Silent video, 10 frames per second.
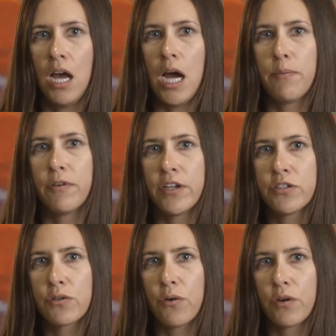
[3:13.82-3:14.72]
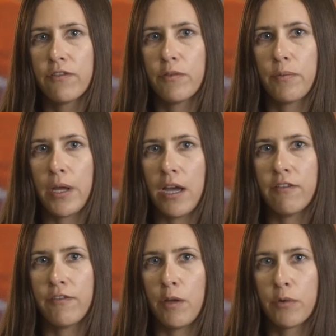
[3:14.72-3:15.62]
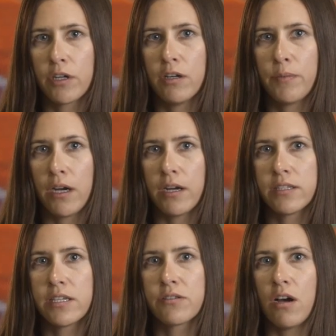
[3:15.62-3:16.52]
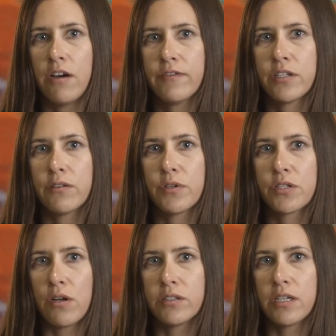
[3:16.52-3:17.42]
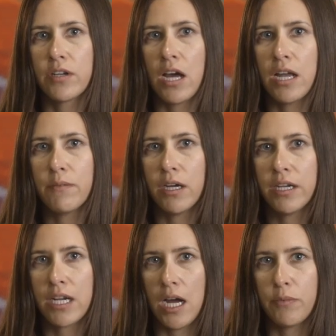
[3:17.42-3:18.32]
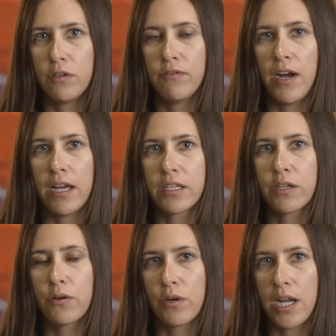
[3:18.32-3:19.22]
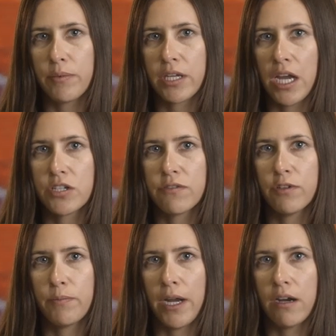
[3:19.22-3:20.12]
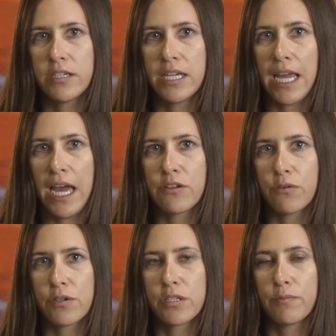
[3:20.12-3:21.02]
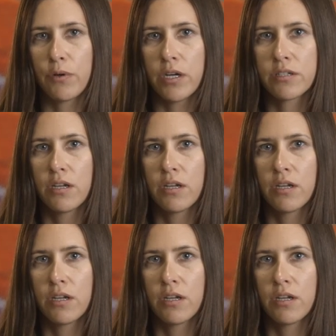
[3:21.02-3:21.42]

A Provincial Court of Alberta appearance is often the result of an unmarried couple filing a court application for parenting and/or support.